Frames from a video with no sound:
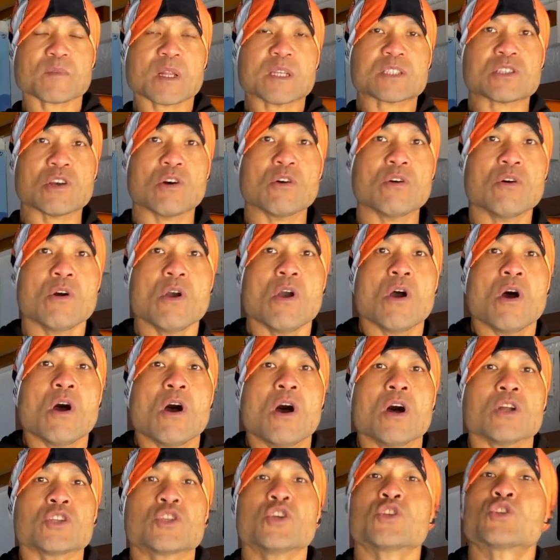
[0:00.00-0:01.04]
So
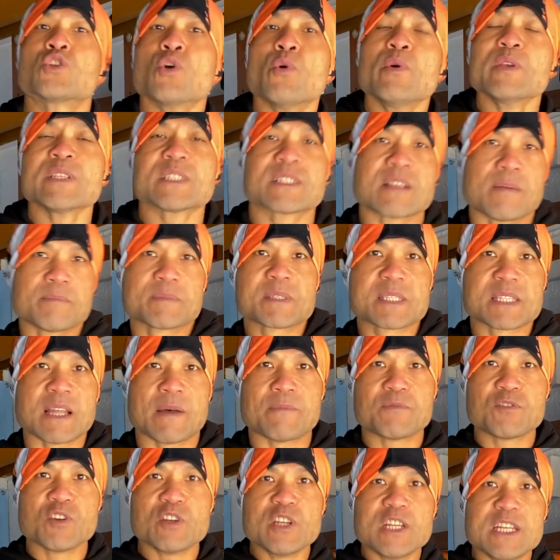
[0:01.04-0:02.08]
to doing some
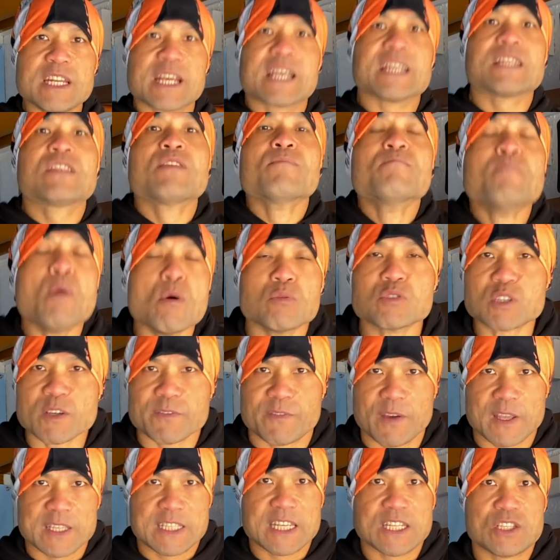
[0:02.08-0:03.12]
stuff, you need to get
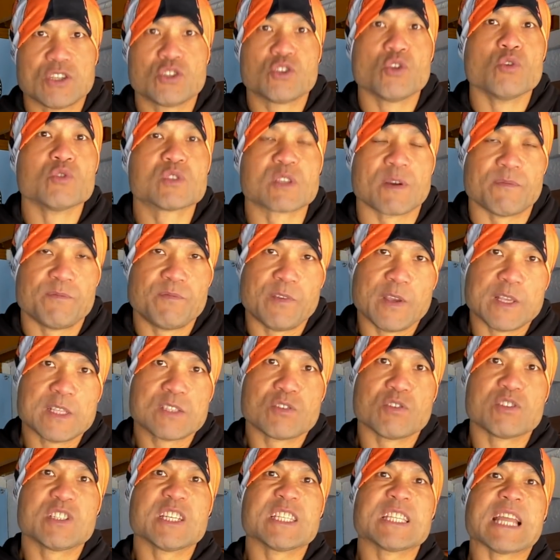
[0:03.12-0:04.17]
motivated to do something.
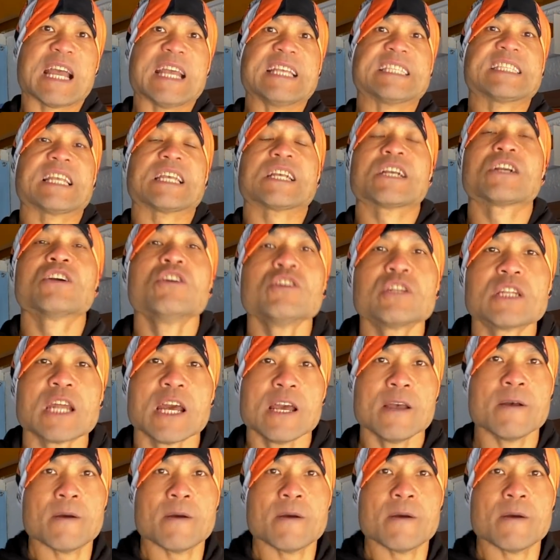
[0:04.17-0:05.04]
So today is a good